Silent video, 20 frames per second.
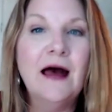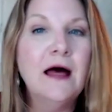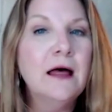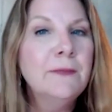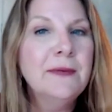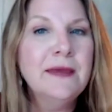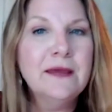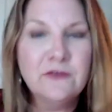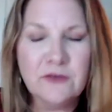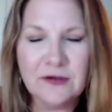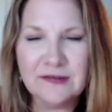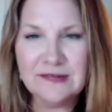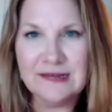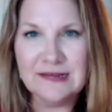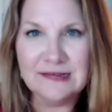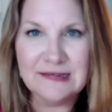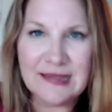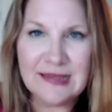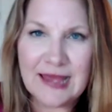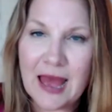I'll be
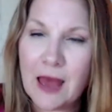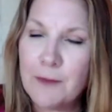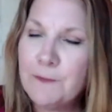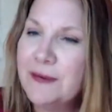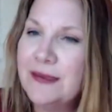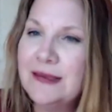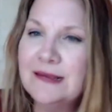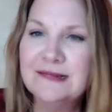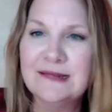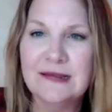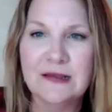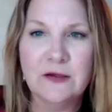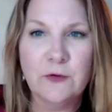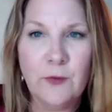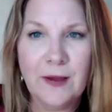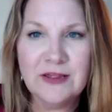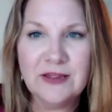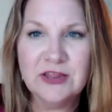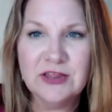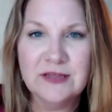addressing topics and
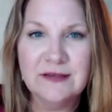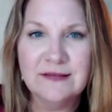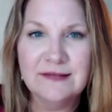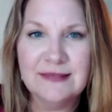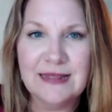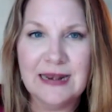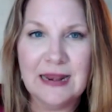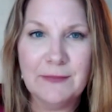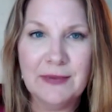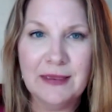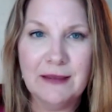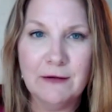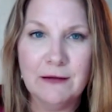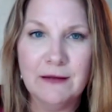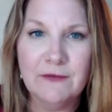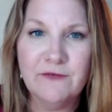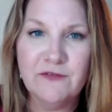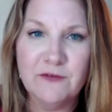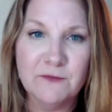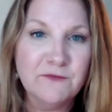questions that I'm
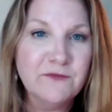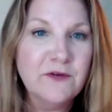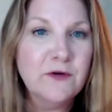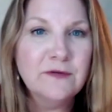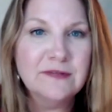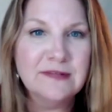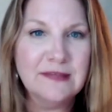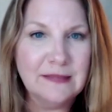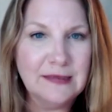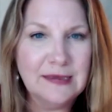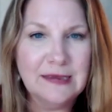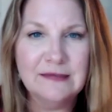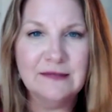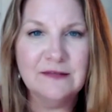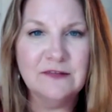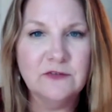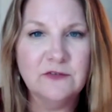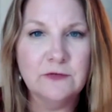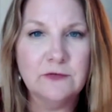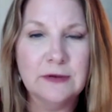hearing from folks in the
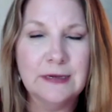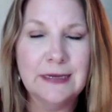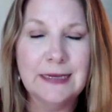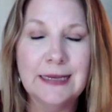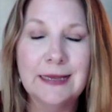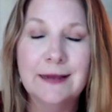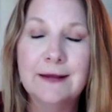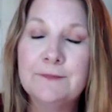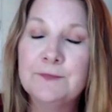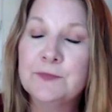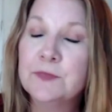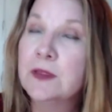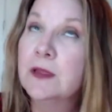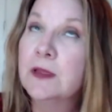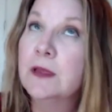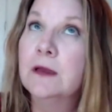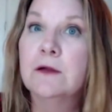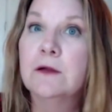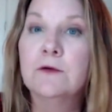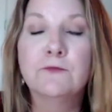industry
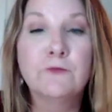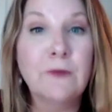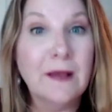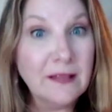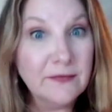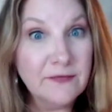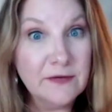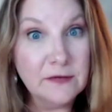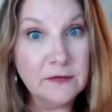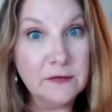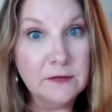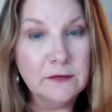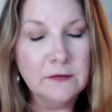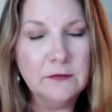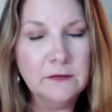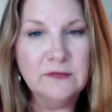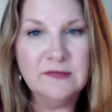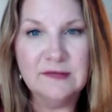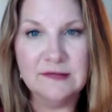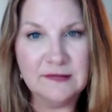relevant
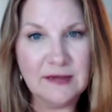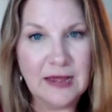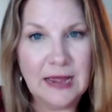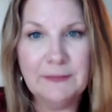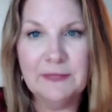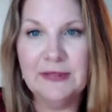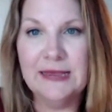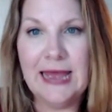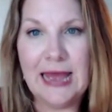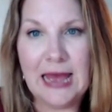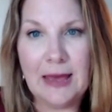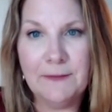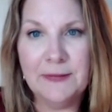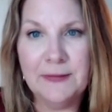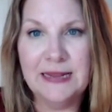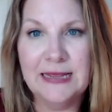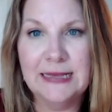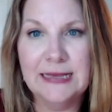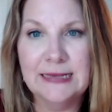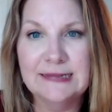news and timely
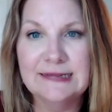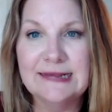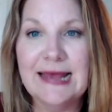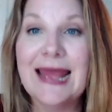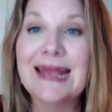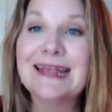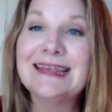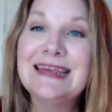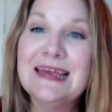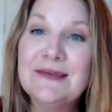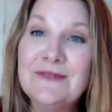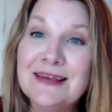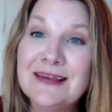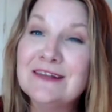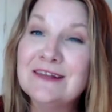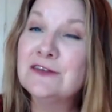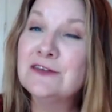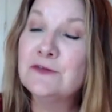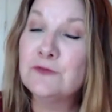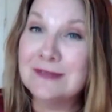happenings, and
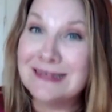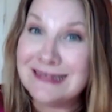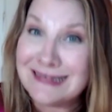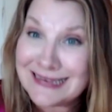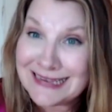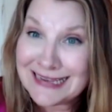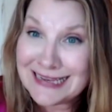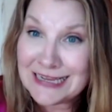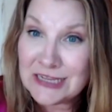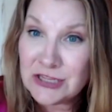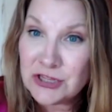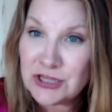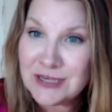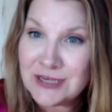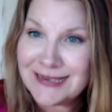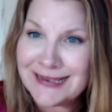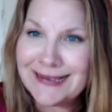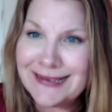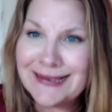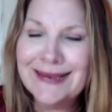giving
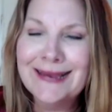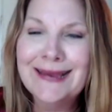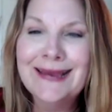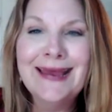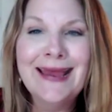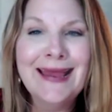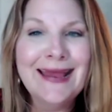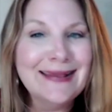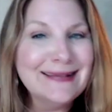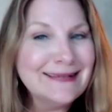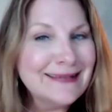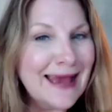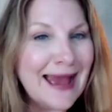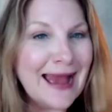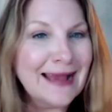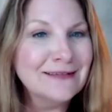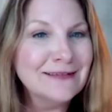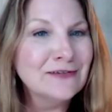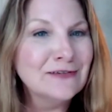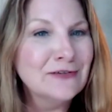strategic and
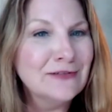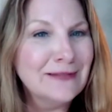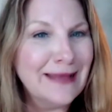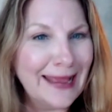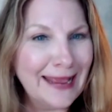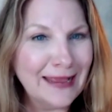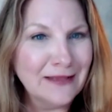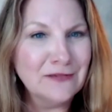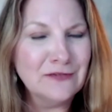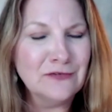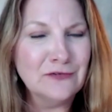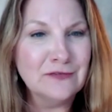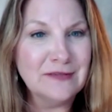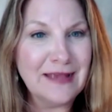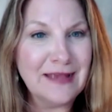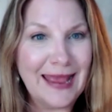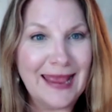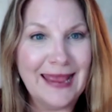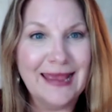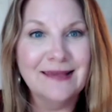tactical
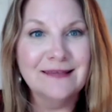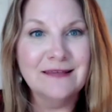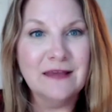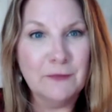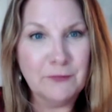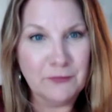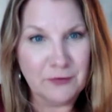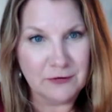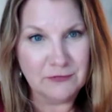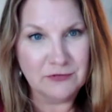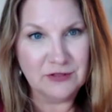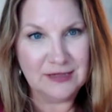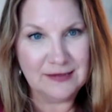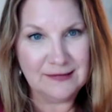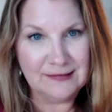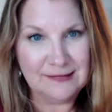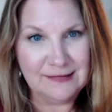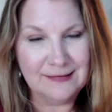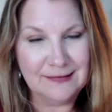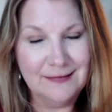answers and
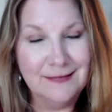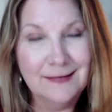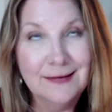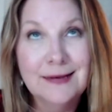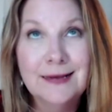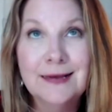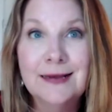approaches.